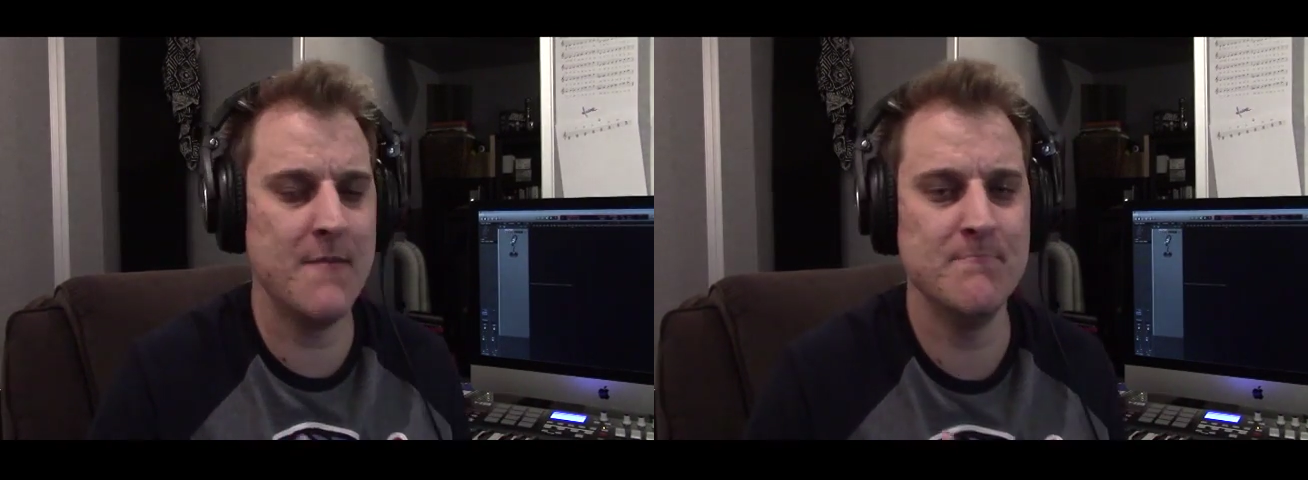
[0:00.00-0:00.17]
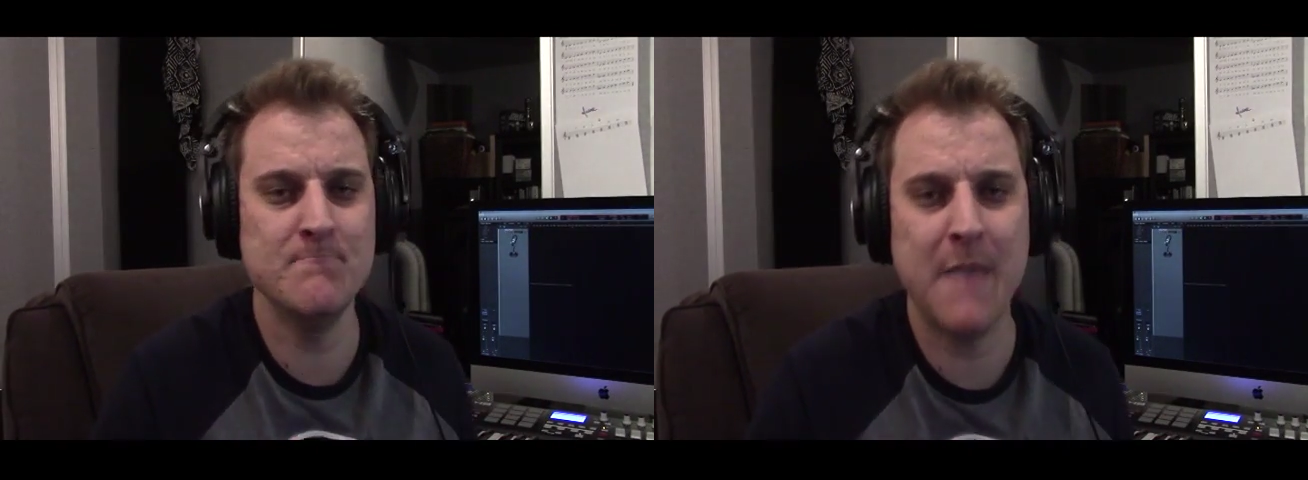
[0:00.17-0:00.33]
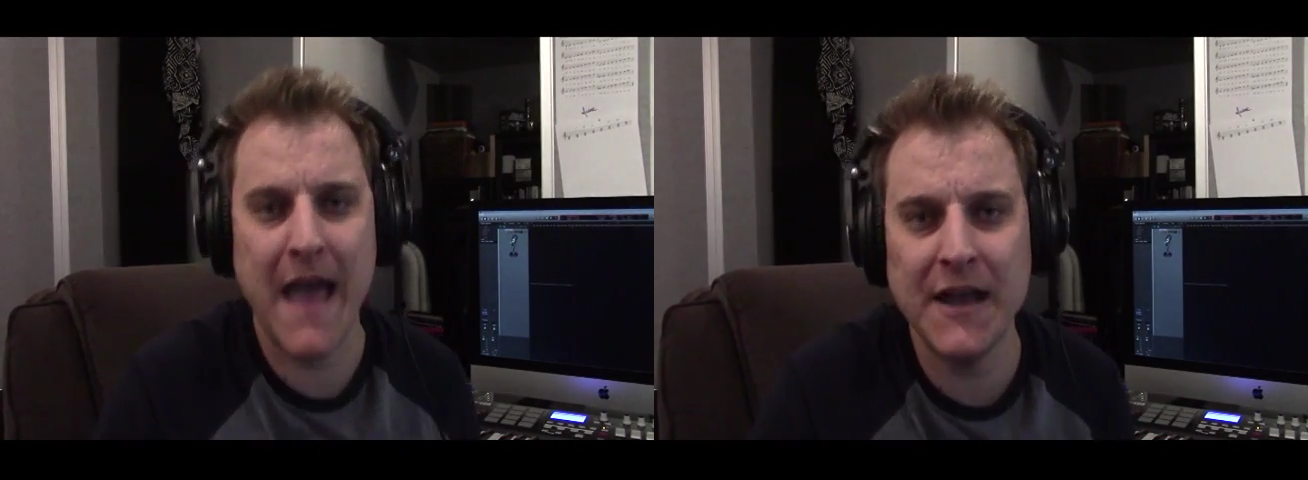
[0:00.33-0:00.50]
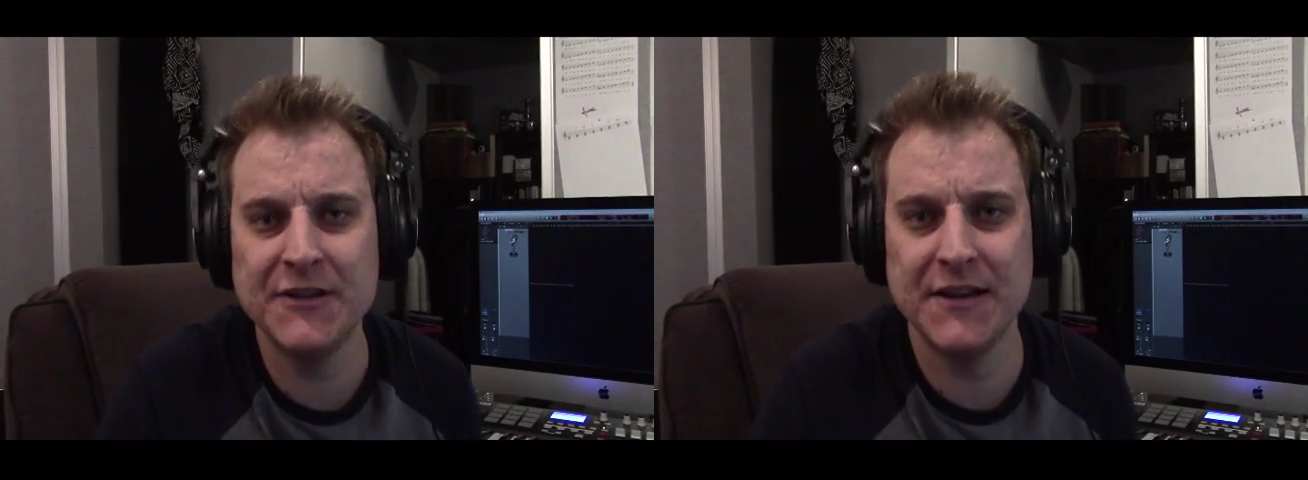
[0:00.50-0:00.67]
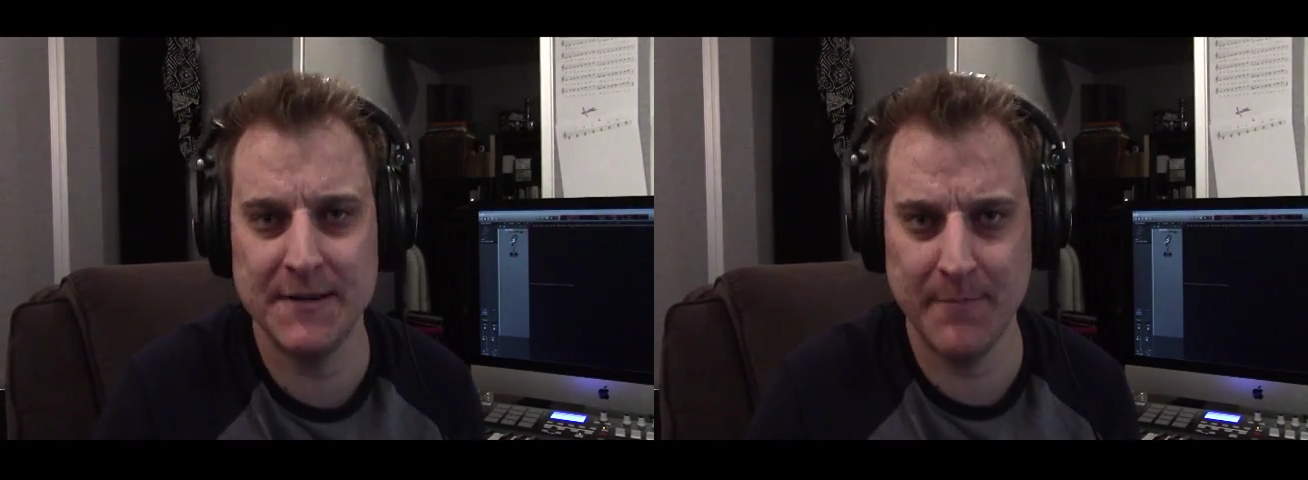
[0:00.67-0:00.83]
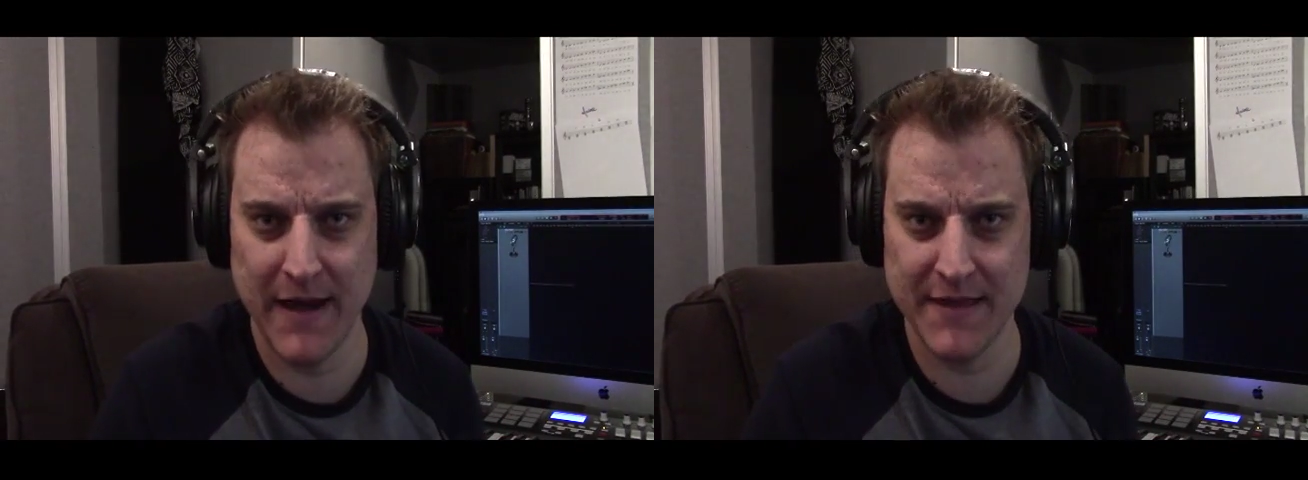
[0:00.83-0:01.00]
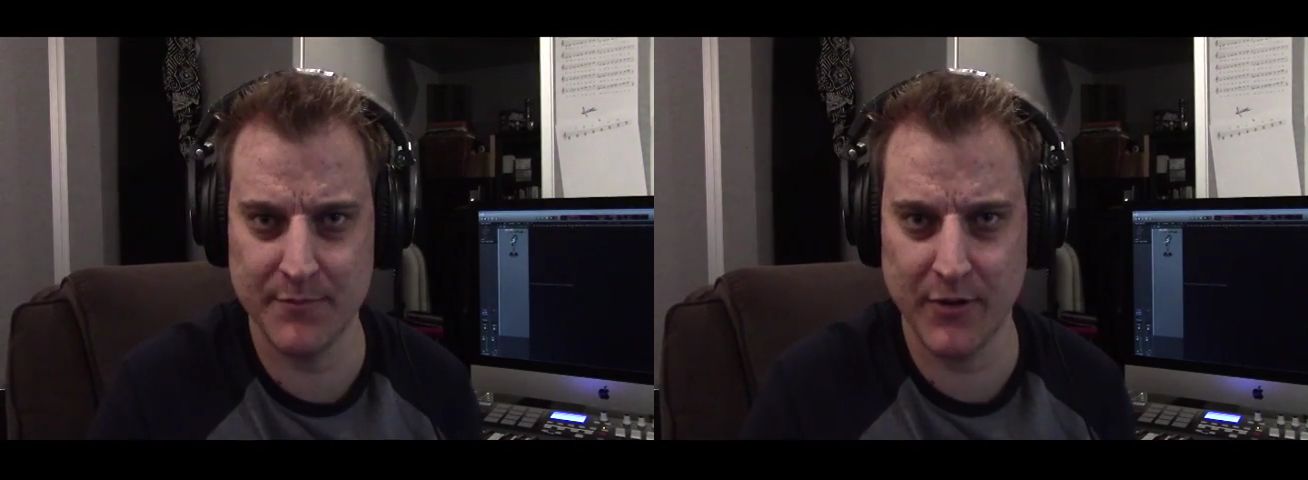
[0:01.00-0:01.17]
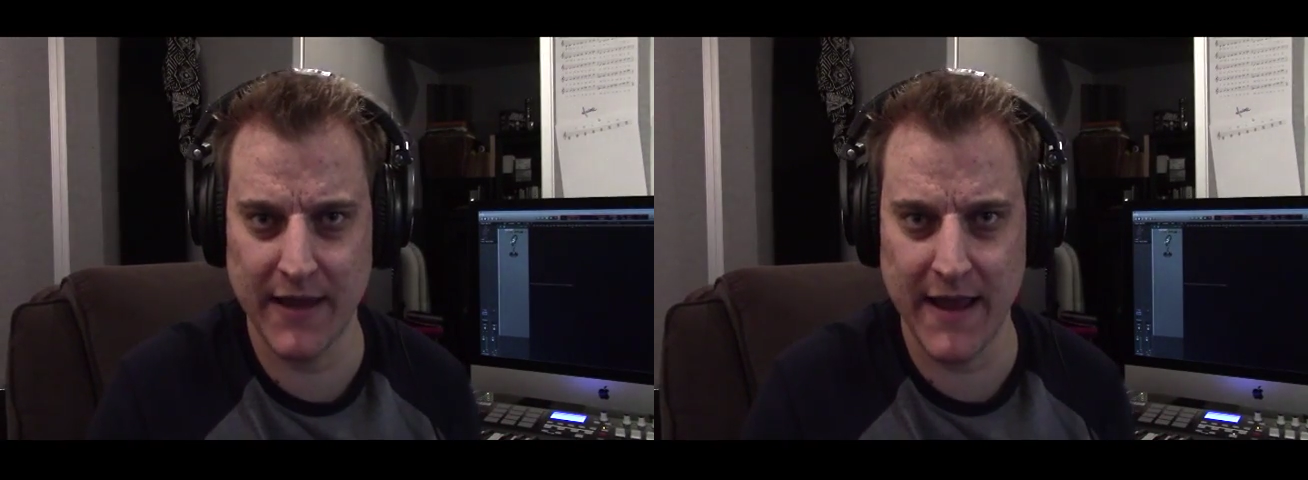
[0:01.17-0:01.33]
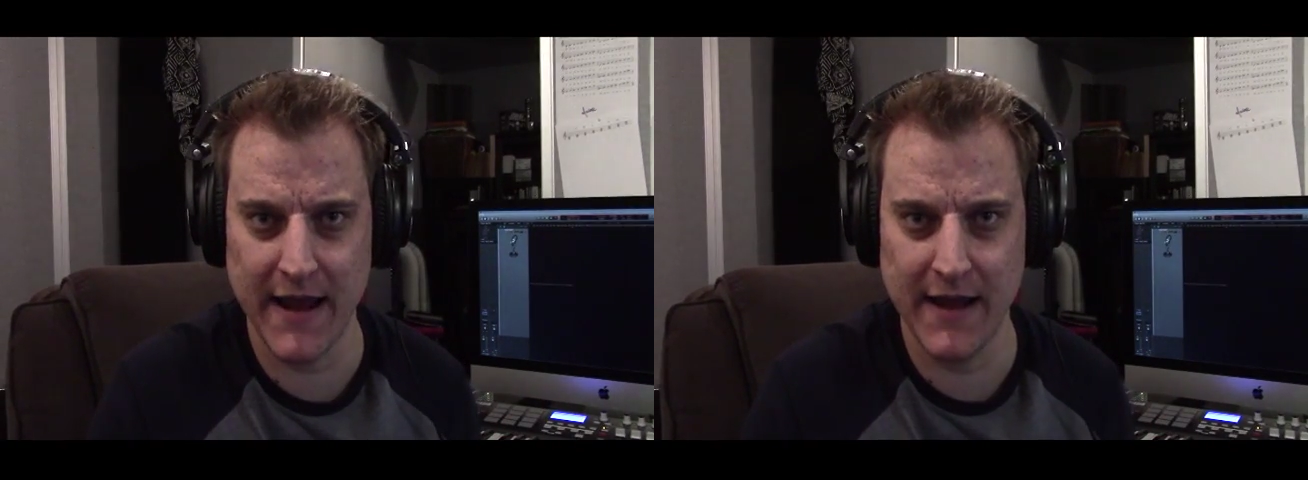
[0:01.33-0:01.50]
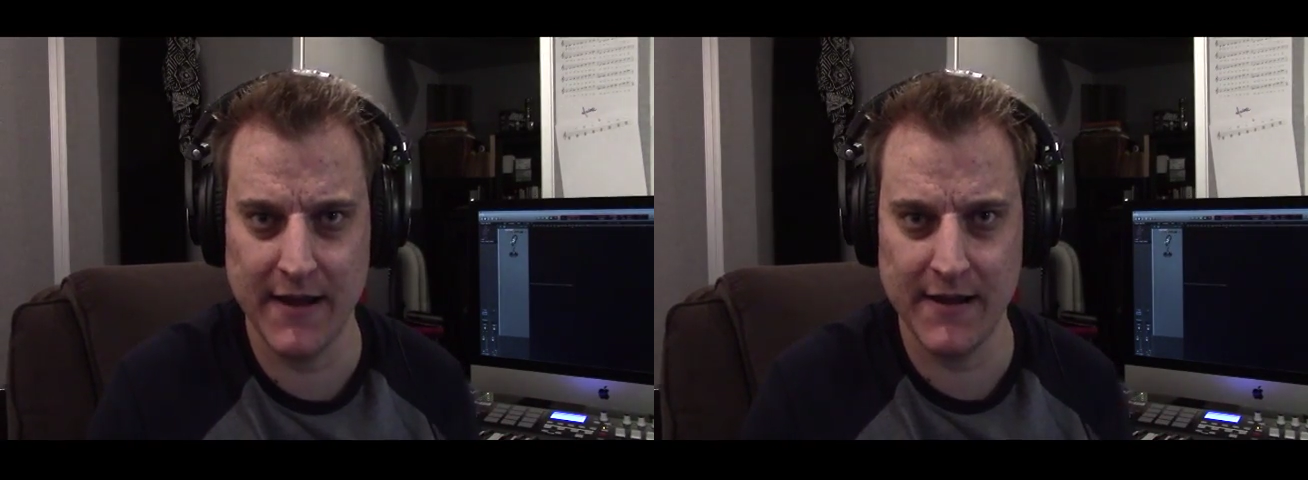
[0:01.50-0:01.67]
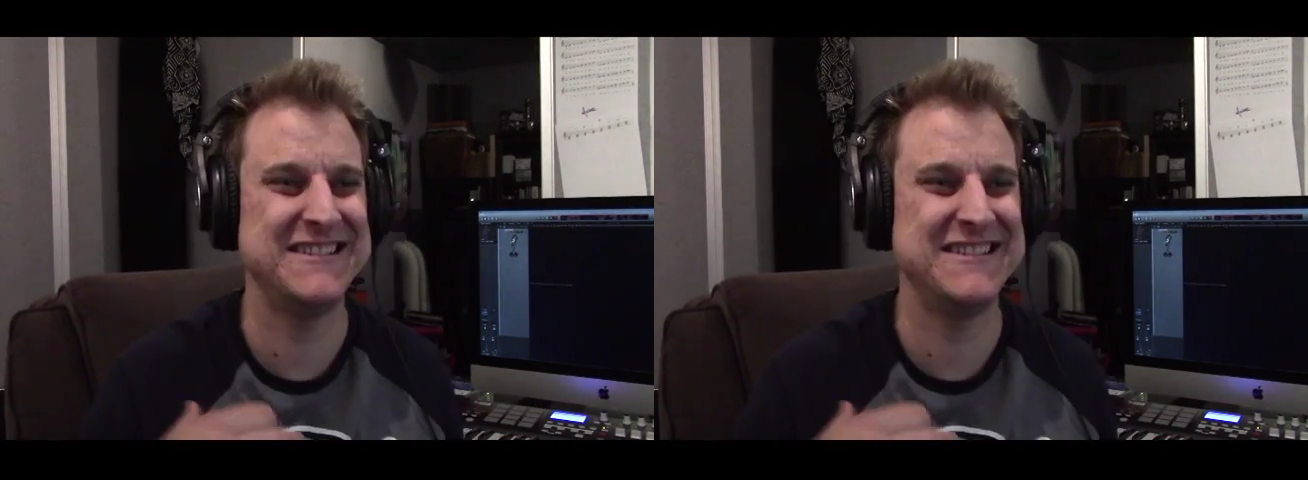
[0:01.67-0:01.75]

imagined by the Brigade,